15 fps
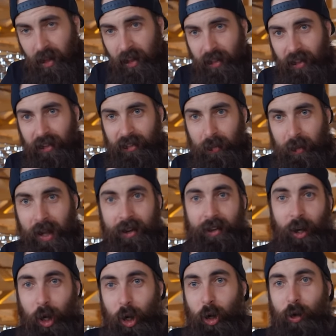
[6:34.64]
think there's some kind
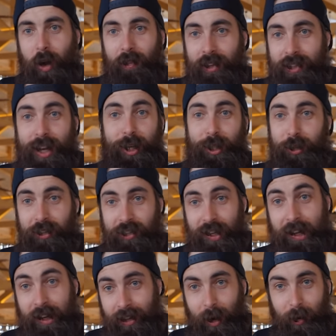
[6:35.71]
of gravitational
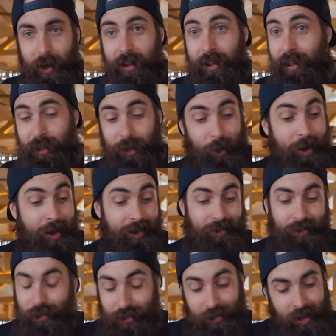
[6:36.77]
singularity in these trays.
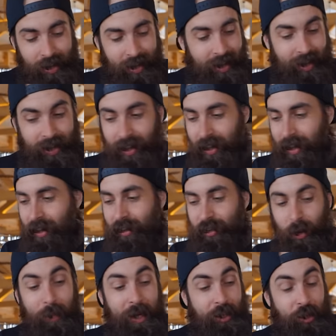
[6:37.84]
There's just
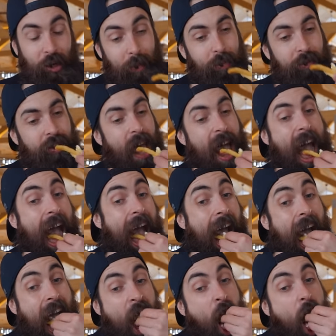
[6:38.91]
so many chips.
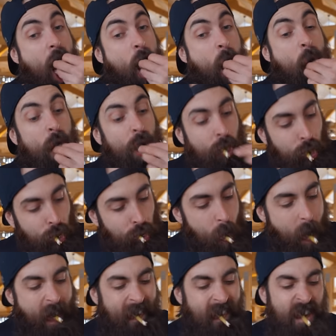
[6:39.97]

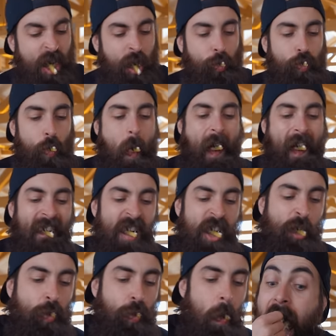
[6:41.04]
Yeah, probably
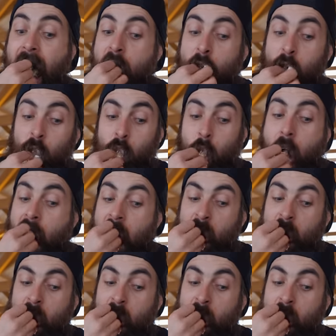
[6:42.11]
don't need to get into